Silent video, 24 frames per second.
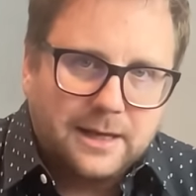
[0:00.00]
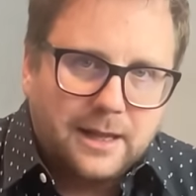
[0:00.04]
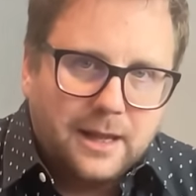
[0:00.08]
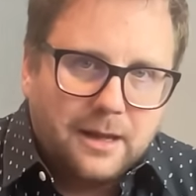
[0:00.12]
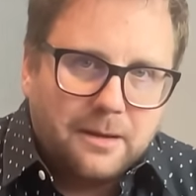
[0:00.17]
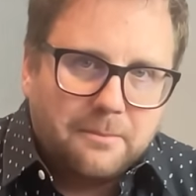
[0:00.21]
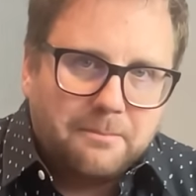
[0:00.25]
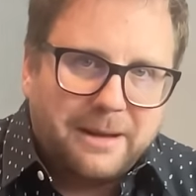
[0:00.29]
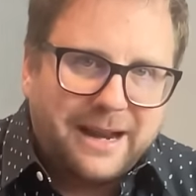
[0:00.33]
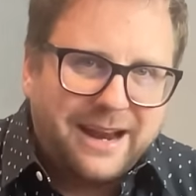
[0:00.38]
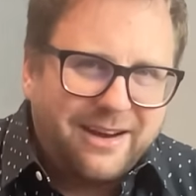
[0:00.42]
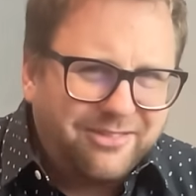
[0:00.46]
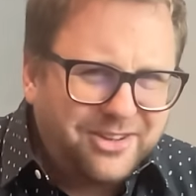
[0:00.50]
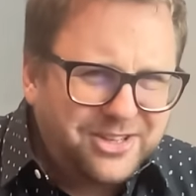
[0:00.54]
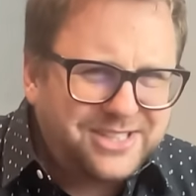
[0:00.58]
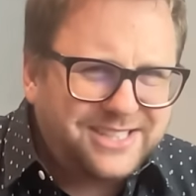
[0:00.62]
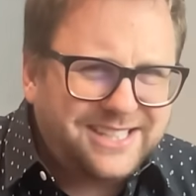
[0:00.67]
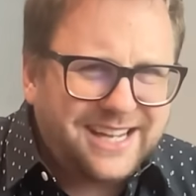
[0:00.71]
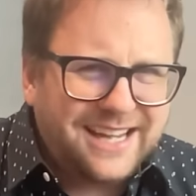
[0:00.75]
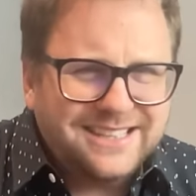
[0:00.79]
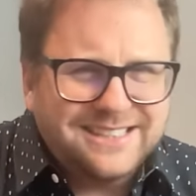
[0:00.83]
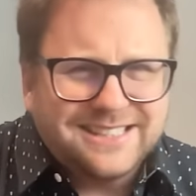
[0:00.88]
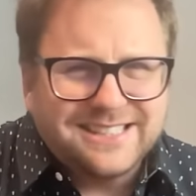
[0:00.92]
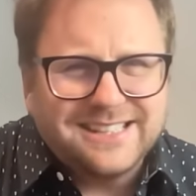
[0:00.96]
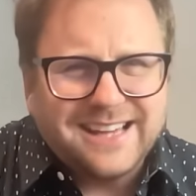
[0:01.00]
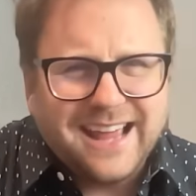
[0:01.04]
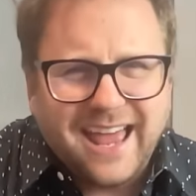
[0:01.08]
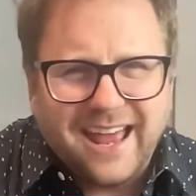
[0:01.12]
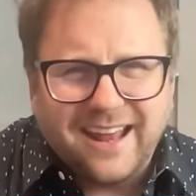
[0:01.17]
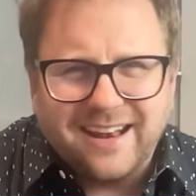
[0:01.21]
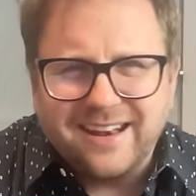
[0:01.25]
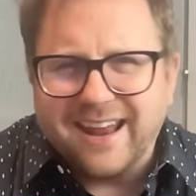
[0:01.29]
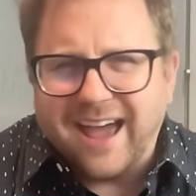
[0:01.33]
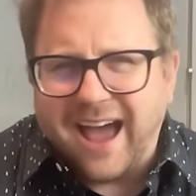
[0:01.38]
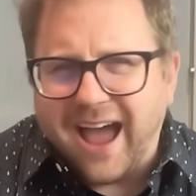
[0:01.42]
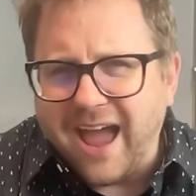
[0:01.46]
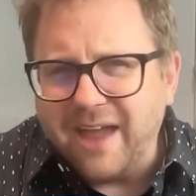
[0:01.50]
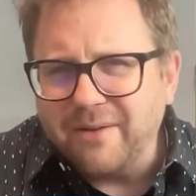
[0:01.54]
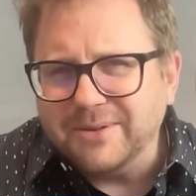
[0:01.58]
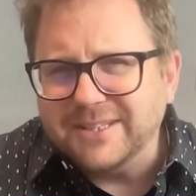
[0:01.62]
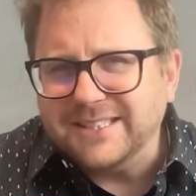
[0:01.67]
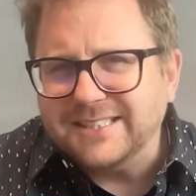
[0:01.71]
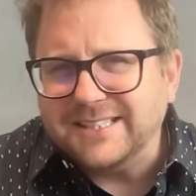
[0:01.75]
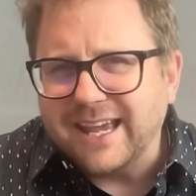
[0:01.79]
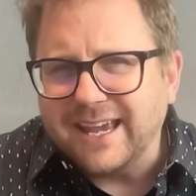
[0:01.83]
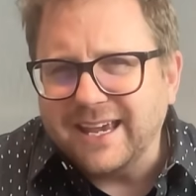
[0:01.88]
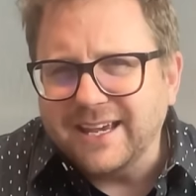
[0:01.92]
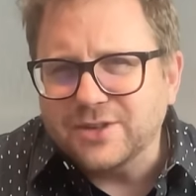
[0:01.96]
But ever since then, I would
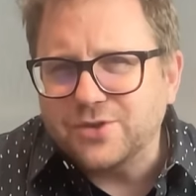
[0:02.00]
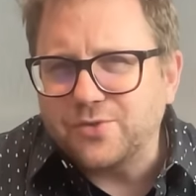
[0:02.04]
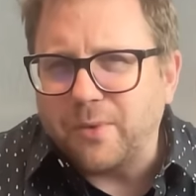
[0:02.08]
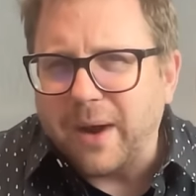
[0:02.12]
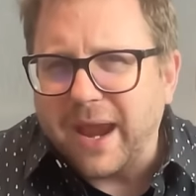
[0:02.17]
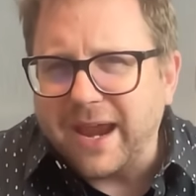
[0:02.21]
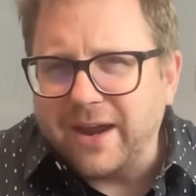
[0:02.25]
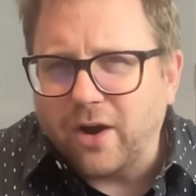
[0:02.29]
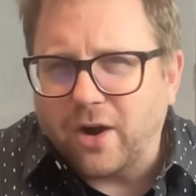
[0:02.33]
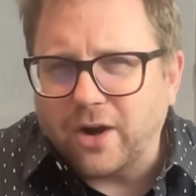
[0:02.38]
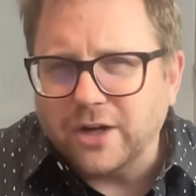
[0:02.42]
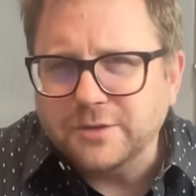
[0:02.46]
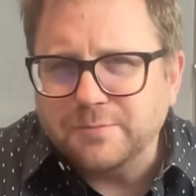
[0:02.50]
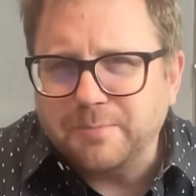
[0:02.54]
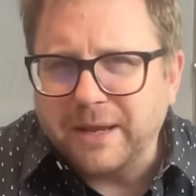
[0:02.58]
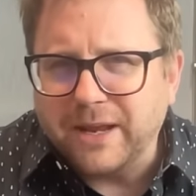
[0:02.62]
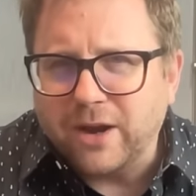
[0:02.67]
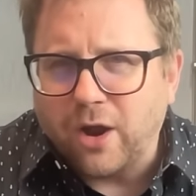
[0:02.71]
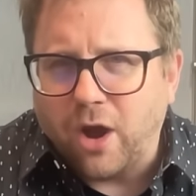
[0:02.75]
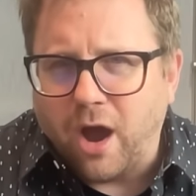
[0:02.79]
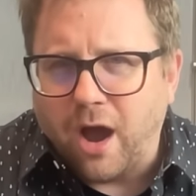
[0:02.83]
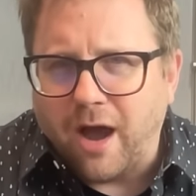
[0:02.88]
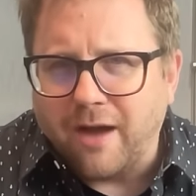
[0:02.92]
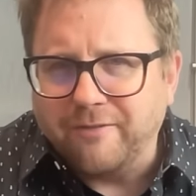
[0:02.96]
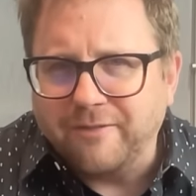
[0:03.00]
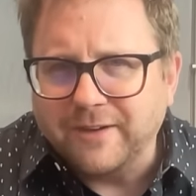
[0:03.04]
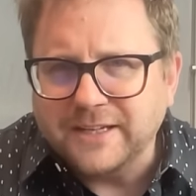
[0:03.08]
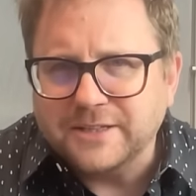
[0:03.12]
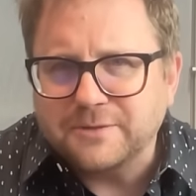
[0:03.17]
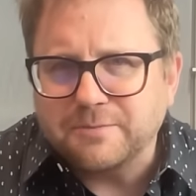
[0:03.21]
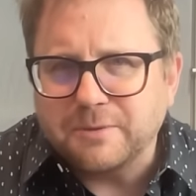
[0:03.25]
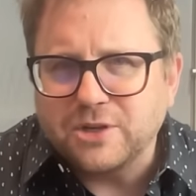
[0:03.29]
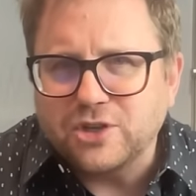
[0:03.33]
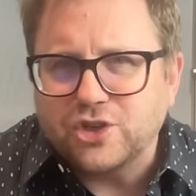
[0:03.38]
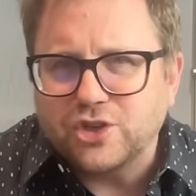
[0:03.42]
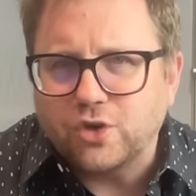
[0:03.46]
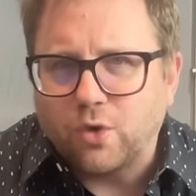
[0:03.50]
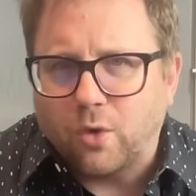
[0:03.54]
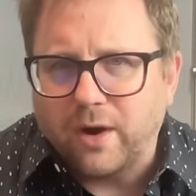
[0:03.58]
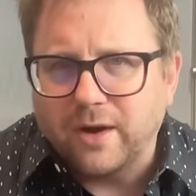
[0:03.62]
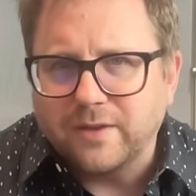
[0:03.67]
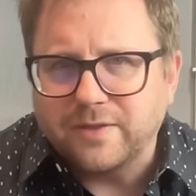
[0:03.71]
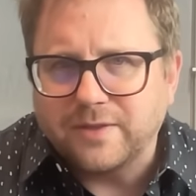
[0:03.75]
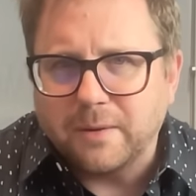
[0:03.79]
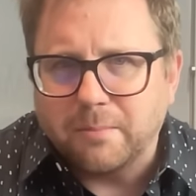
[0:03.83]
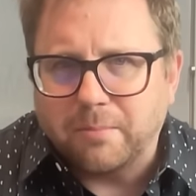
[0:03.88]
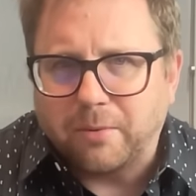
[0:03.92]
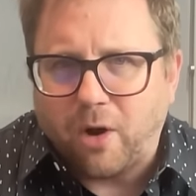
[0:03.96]
say his radar's been off. He's been
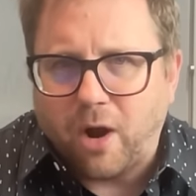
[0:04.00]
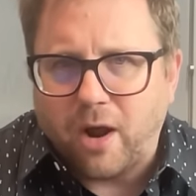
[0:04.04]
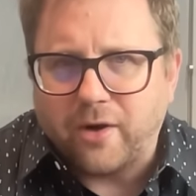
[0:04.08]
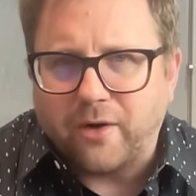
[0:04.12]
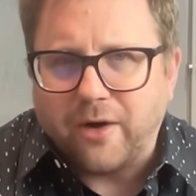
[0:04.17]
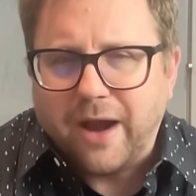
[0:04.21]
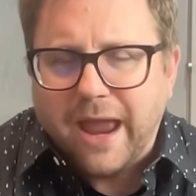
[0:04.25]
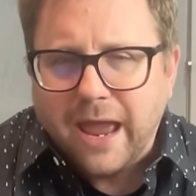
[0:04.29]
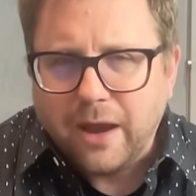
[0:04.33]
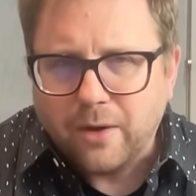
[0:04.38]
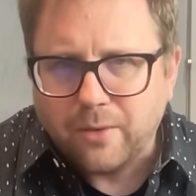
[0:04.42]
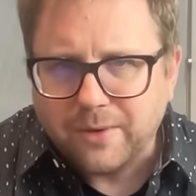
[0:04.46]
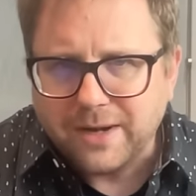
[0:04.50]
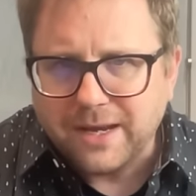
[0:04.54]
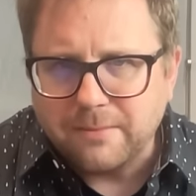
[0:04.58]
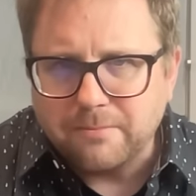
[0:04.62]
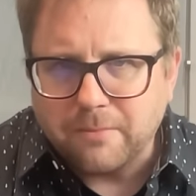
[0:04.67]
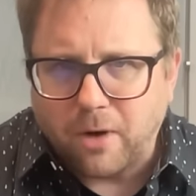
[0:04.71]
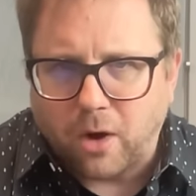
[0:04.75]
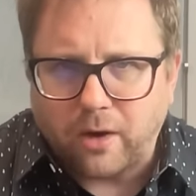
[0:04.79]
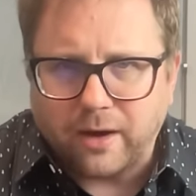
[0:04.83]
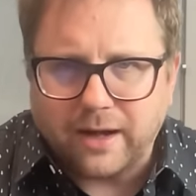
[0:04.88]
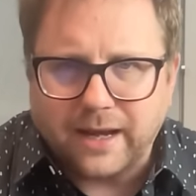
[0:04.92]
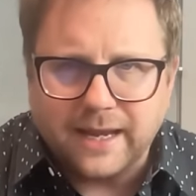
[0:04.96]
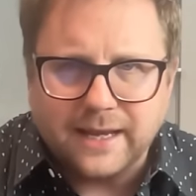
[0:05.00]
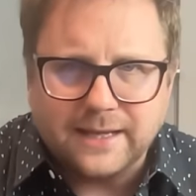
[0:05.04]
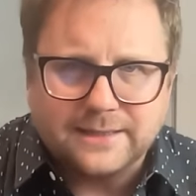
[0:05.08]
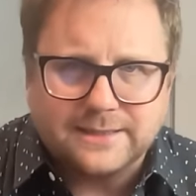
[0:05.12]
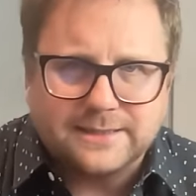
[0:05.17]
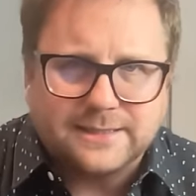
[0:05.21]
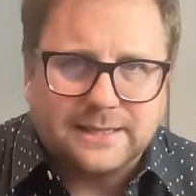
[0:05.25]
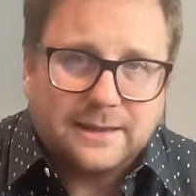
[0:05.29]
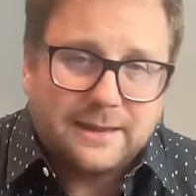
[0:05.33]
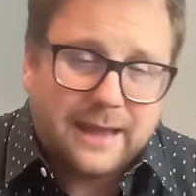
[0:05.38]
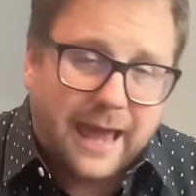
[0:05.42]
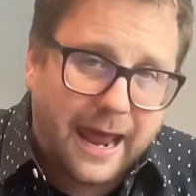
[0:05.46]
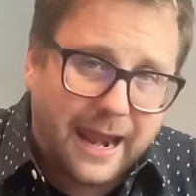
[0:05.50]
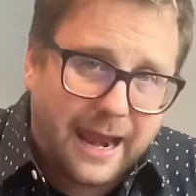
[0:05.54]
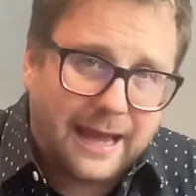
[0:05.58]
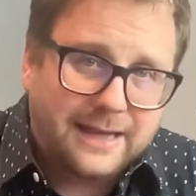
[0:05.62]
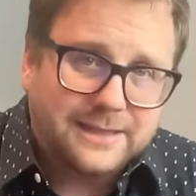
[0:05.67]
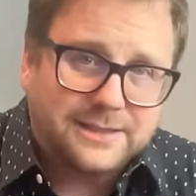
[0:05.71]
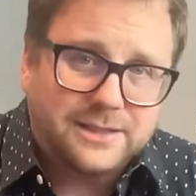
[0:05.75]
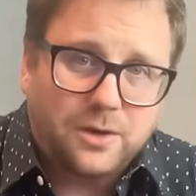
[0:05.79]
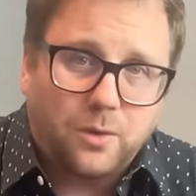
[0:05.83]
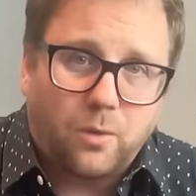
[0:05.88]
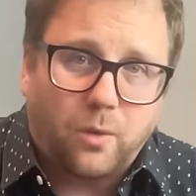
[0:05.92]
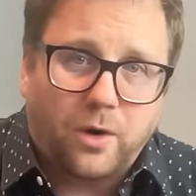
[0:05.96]
short the broader equity markets, and that
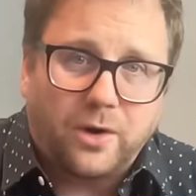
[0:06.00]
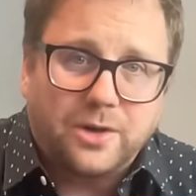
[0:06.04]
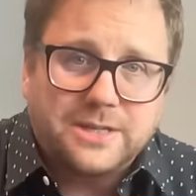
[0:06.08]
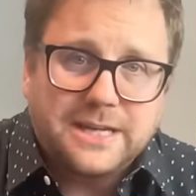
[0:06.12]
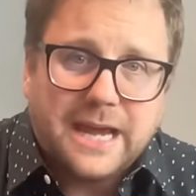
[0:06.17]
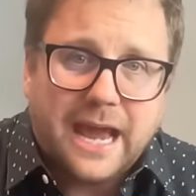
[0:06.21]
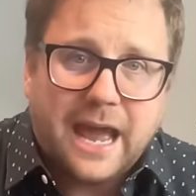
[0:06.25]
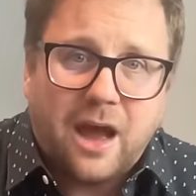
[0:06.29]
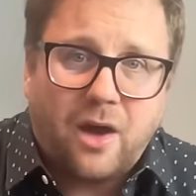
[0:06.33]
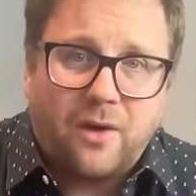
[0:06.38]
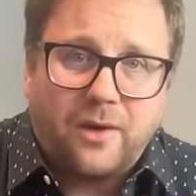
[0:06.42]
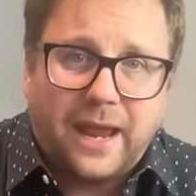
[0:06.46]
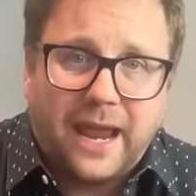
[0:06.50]
hasn't worked out.